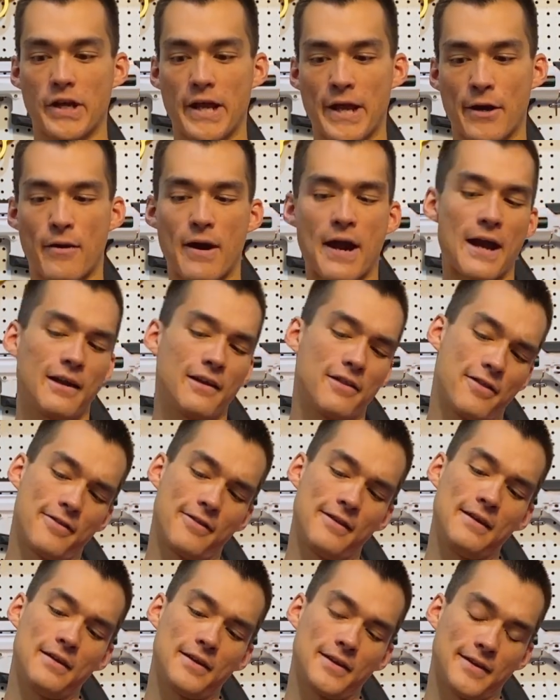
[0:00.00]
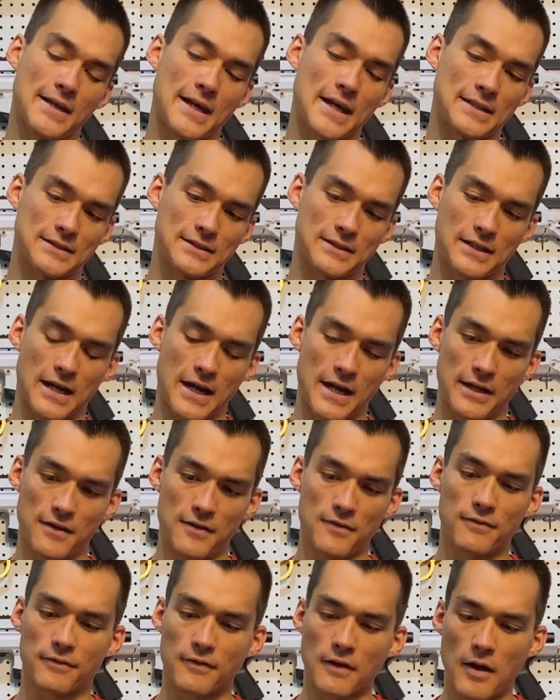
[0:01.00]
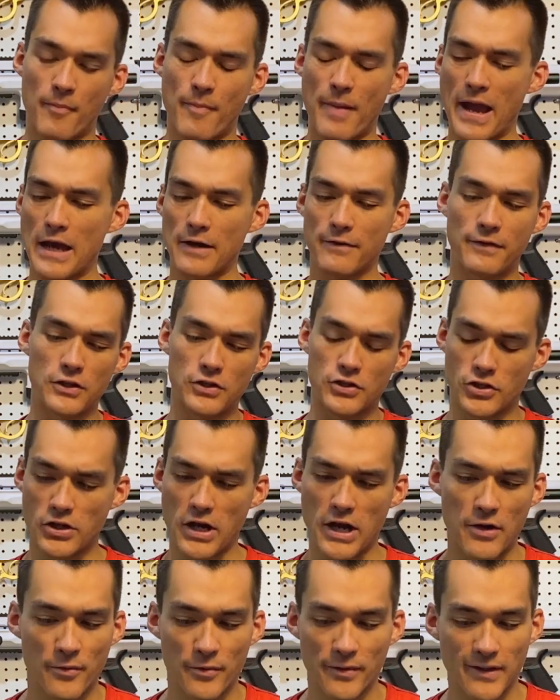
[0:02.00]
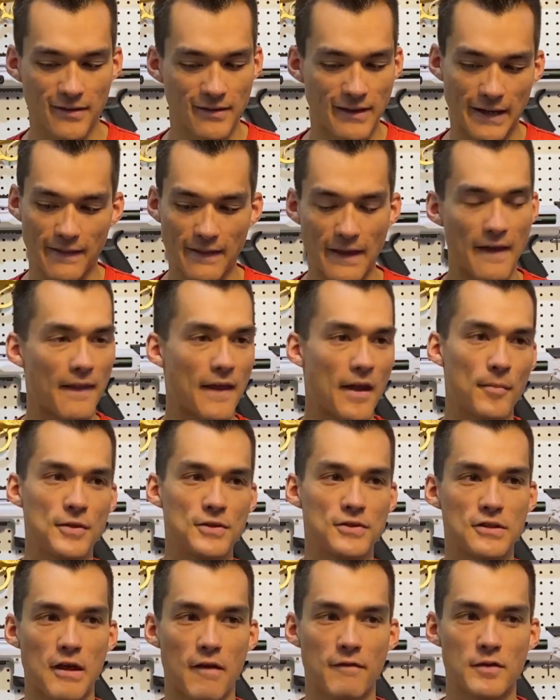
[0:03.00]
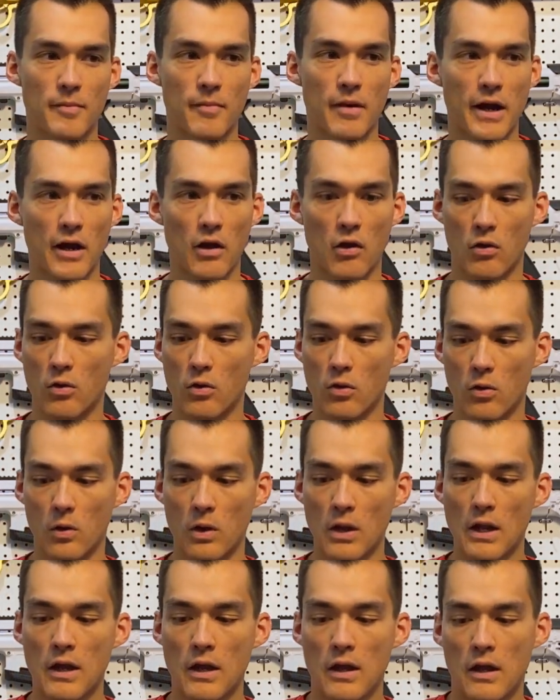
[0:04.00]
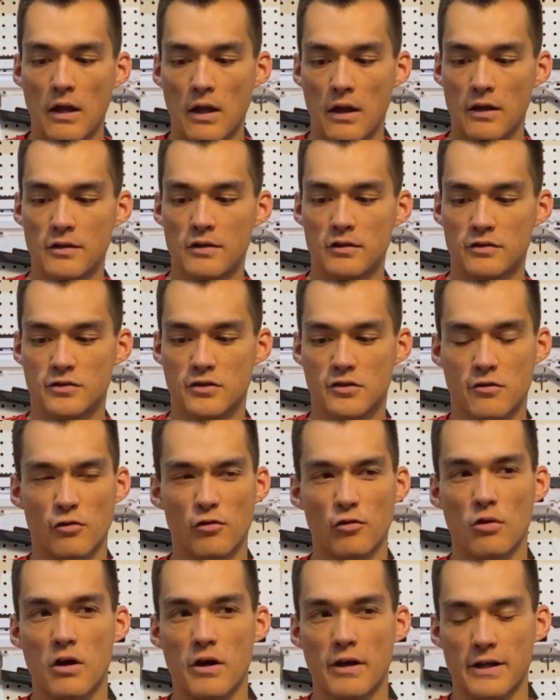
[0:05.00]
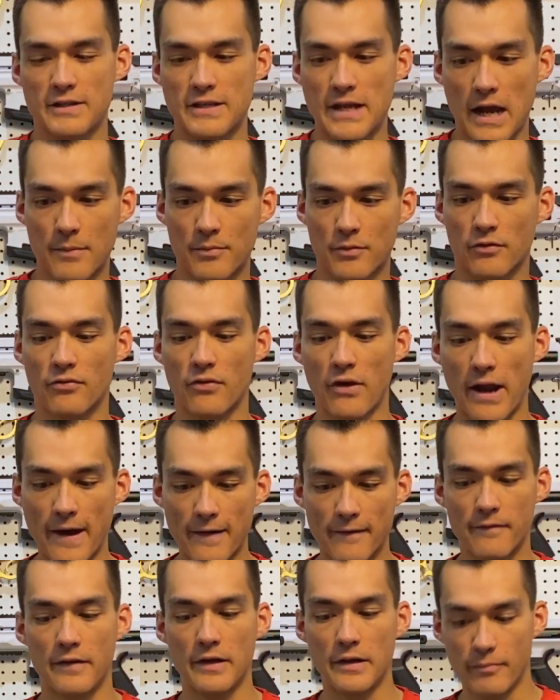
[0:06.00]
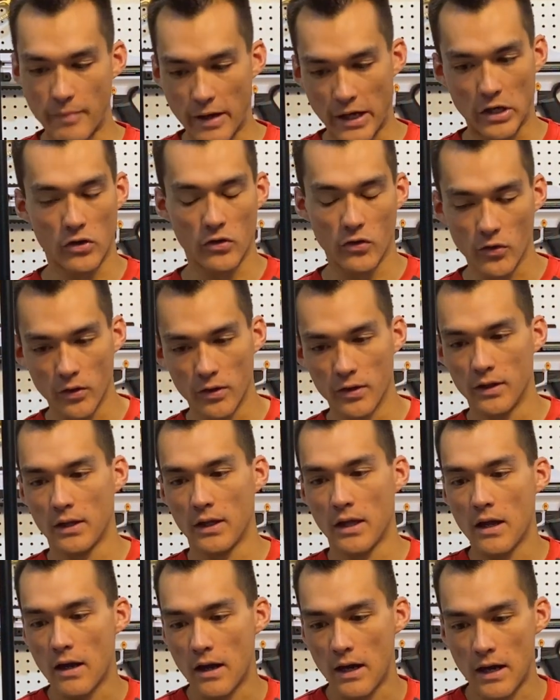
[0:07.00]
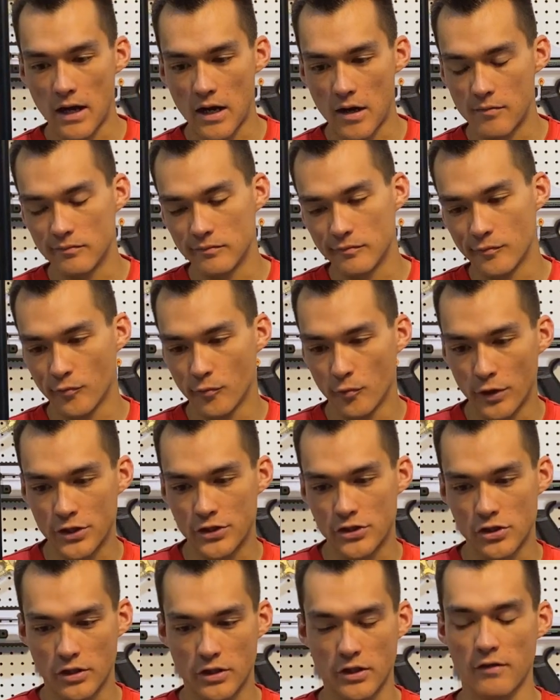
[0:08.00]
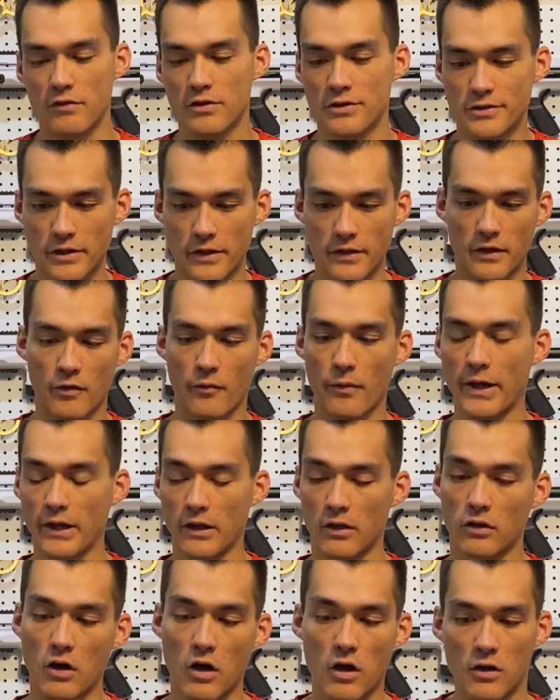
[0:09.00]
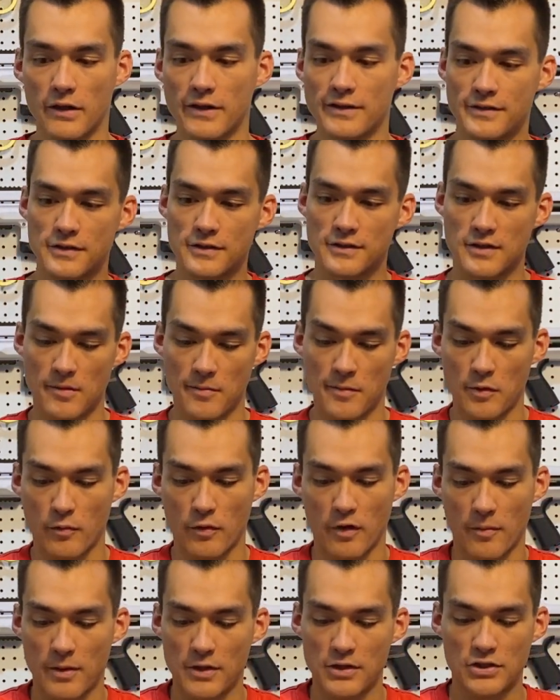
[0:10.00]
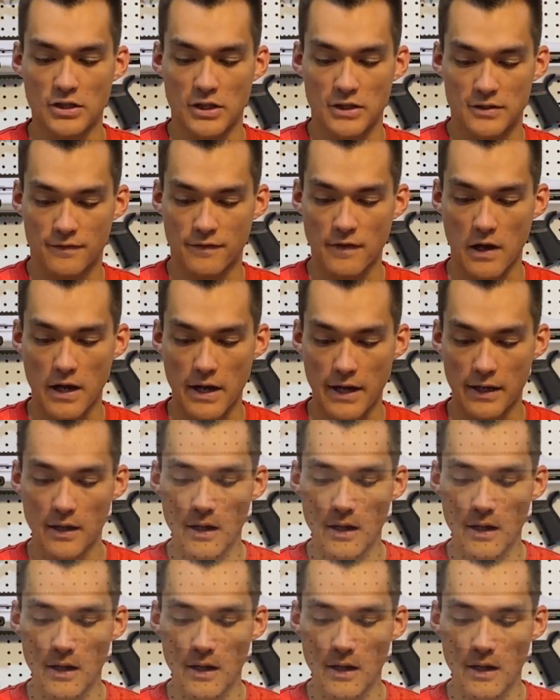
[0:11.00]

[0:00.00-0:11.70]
Now, I think that's kind of a bad feature. I don't really like that. That means you have to buy a whole screw-on adapter for every barrel, which you could have just done in the regular collet system and would have been just fine.